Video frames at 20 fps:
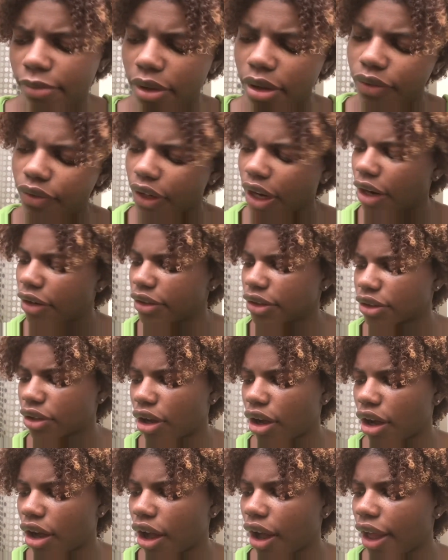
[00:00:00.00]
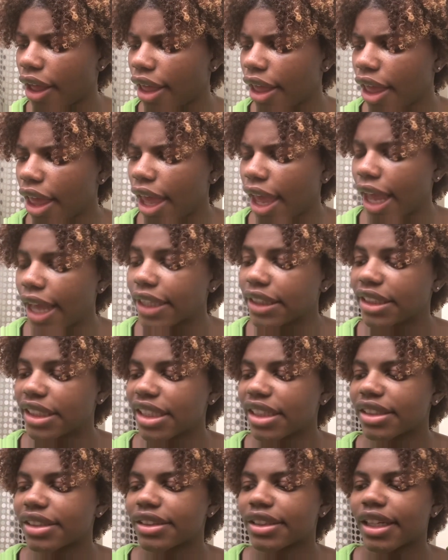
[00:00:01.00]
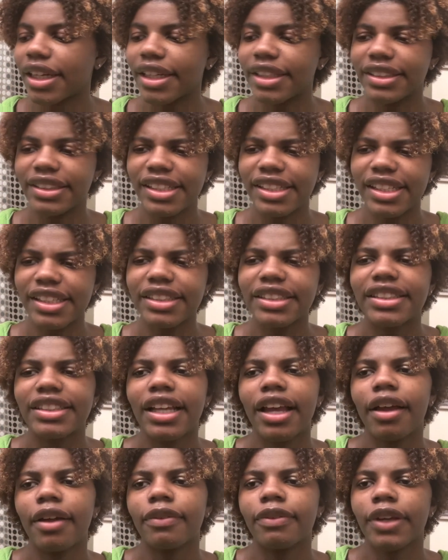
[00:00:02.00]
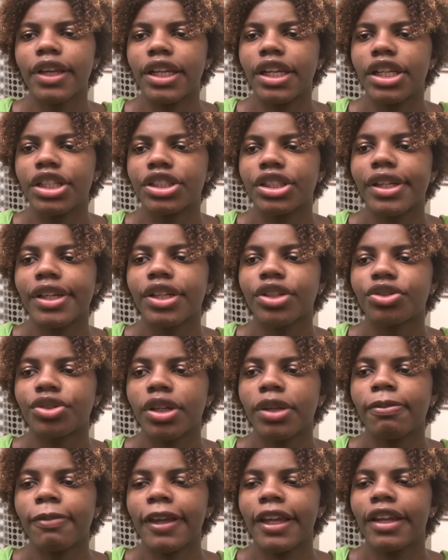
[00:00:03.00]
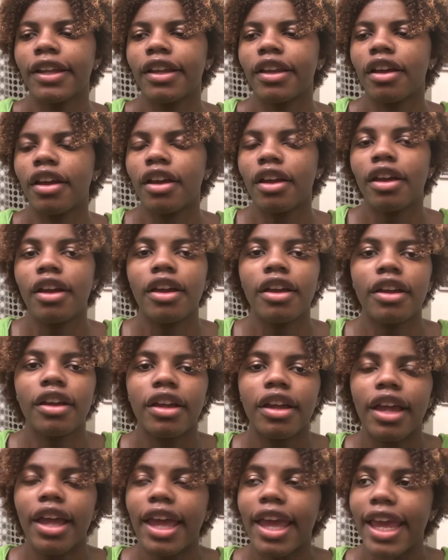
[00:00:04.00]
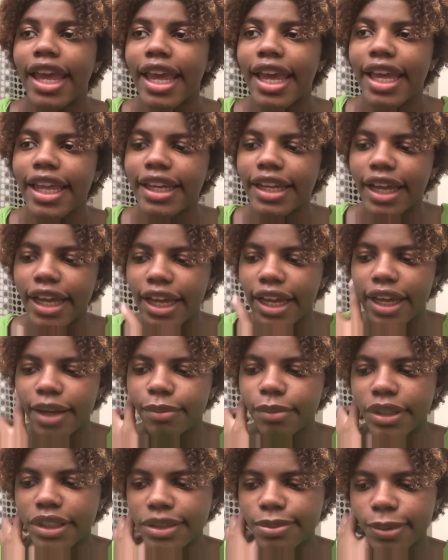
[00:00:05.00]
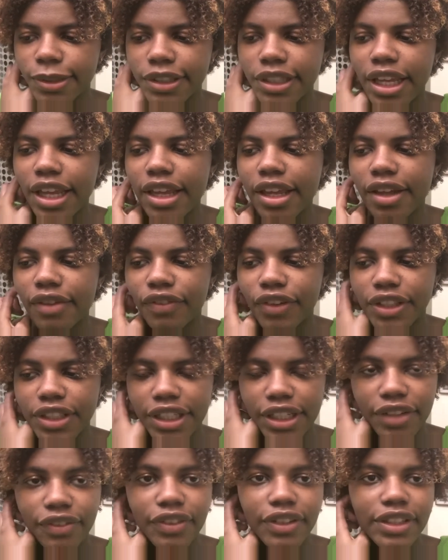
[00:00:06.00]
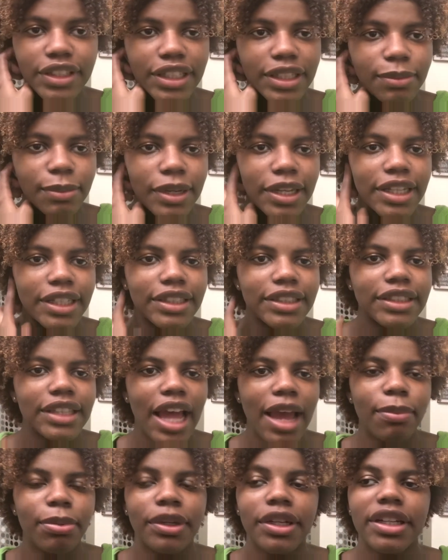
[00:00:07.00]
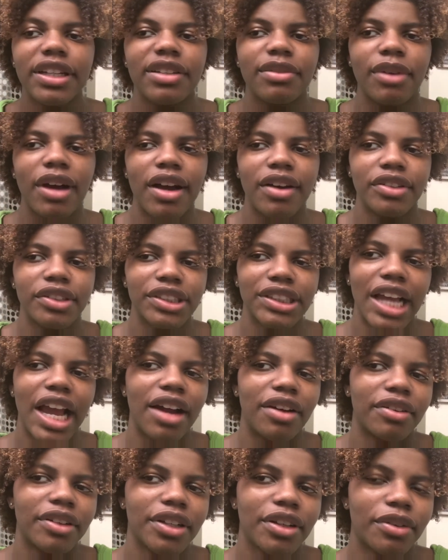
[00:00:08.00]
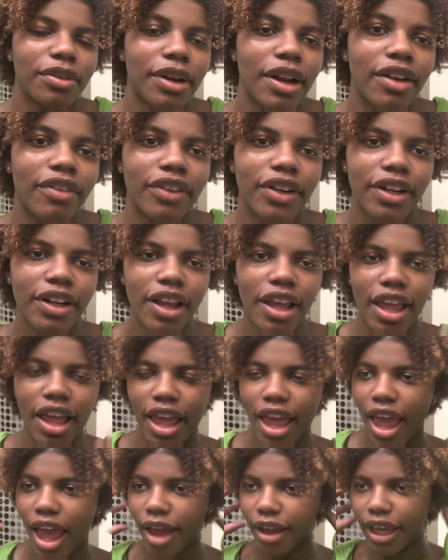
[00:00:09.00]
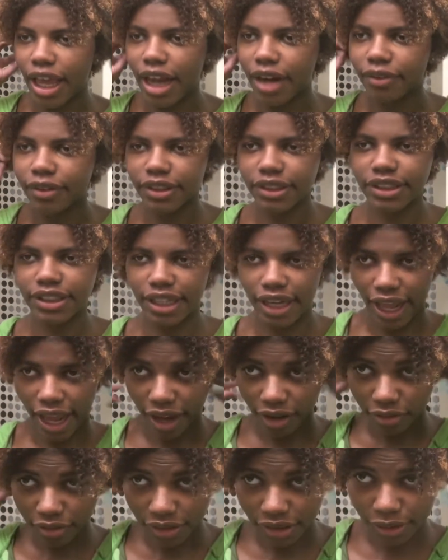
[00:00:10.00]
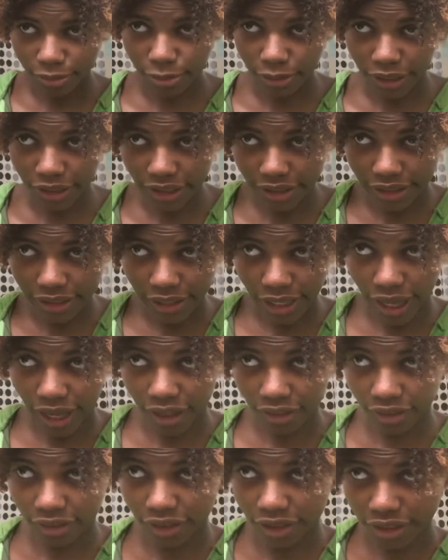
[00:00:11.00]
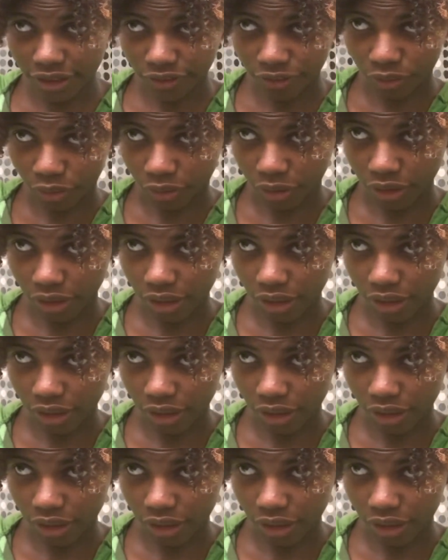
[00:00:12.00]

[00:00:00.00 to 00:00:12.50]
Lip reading: forgot what it's called, intensive conditioning treatment. And this will stay in for 10 to 15 minutes. I put it in while I was showering or whatever. I gotta rinse it out, but this is how it looks fully